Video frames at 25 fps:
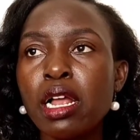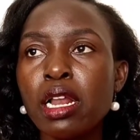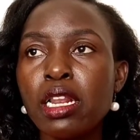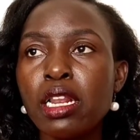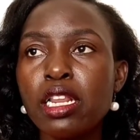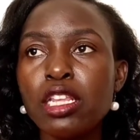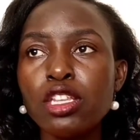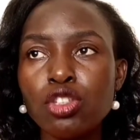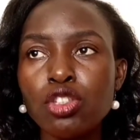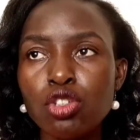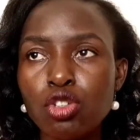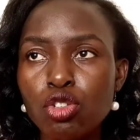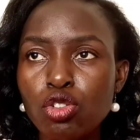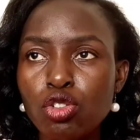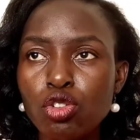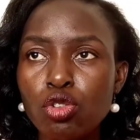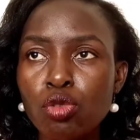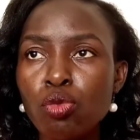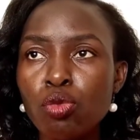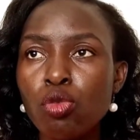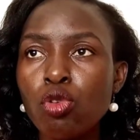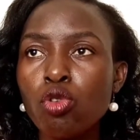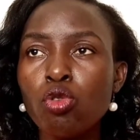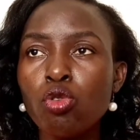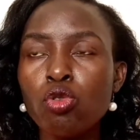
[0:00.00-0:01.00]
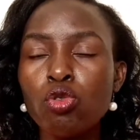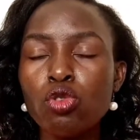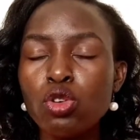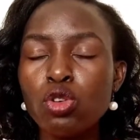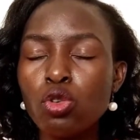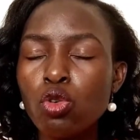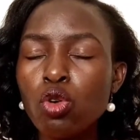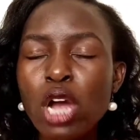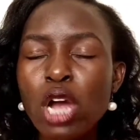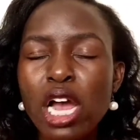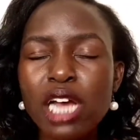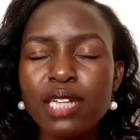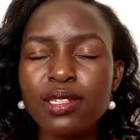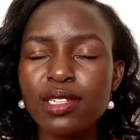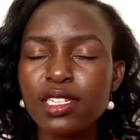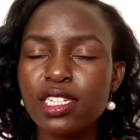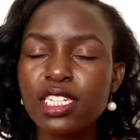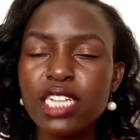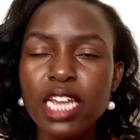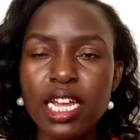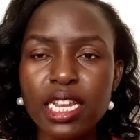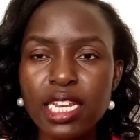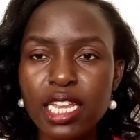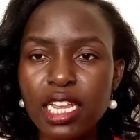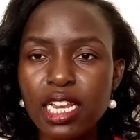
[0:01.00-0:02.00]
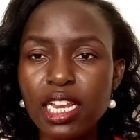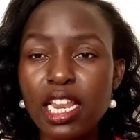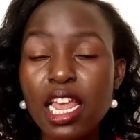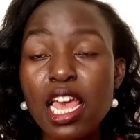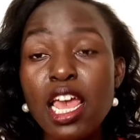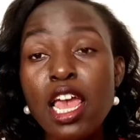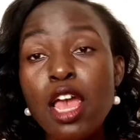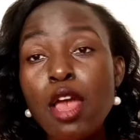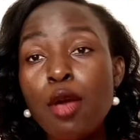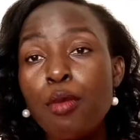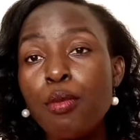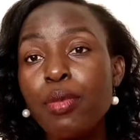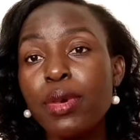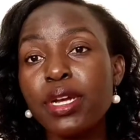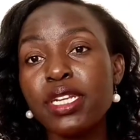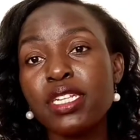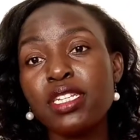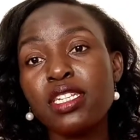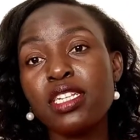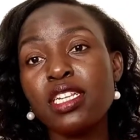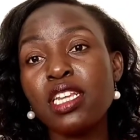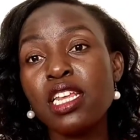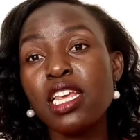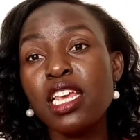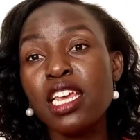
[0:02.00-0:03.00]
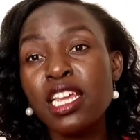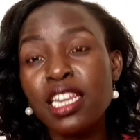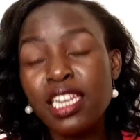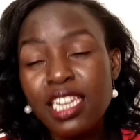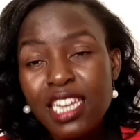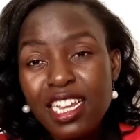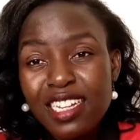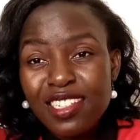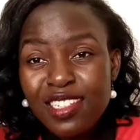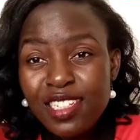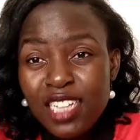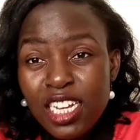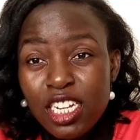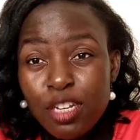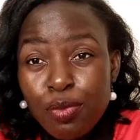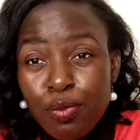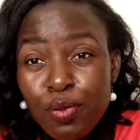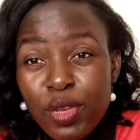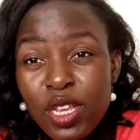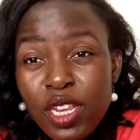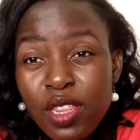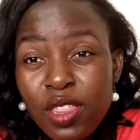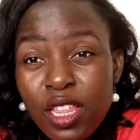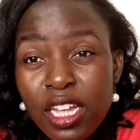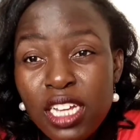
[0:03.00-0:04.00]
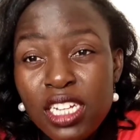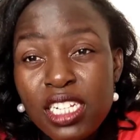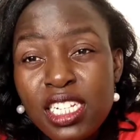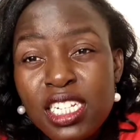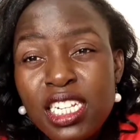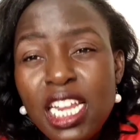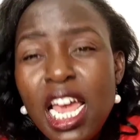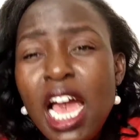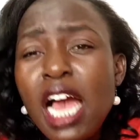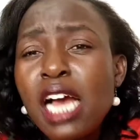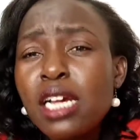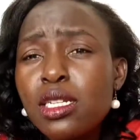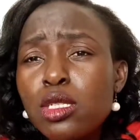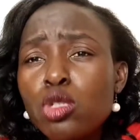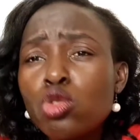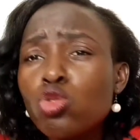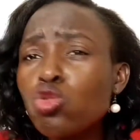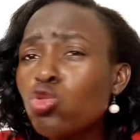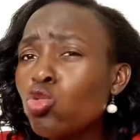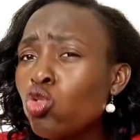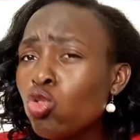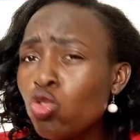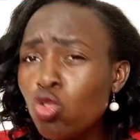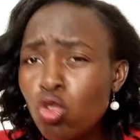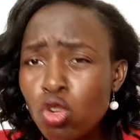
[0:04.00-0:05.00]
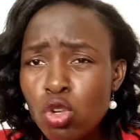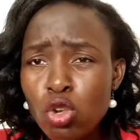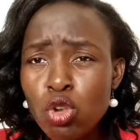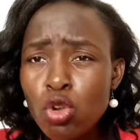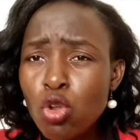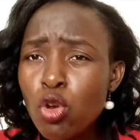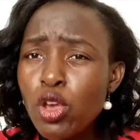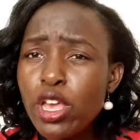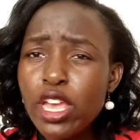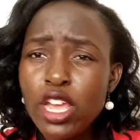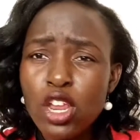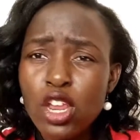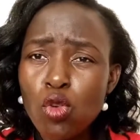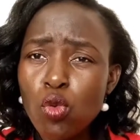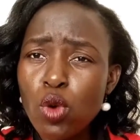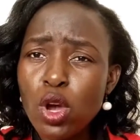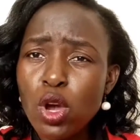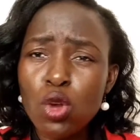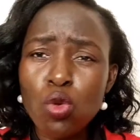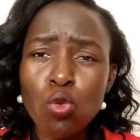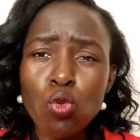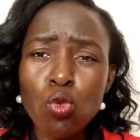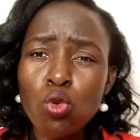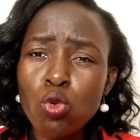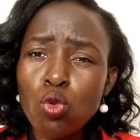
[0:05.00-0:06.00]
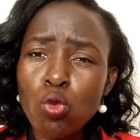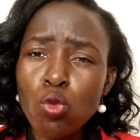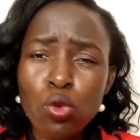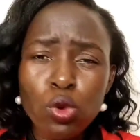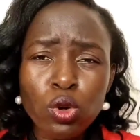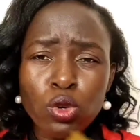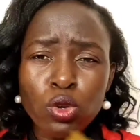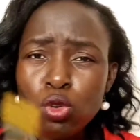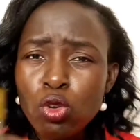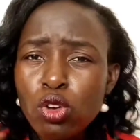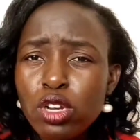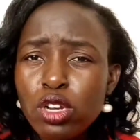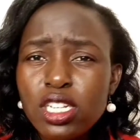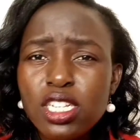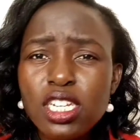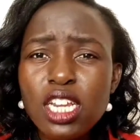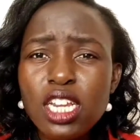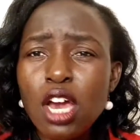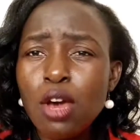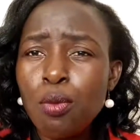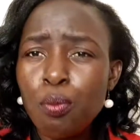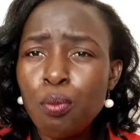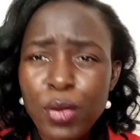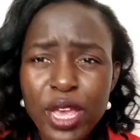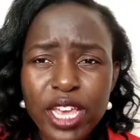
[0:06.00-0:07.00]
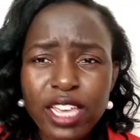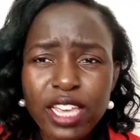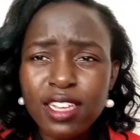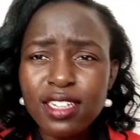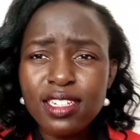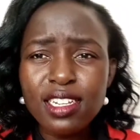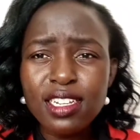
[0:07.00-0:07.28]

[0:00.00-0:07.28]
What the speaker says: YouTube, who has a channel, but does that mean that us who do not know anyone will not make it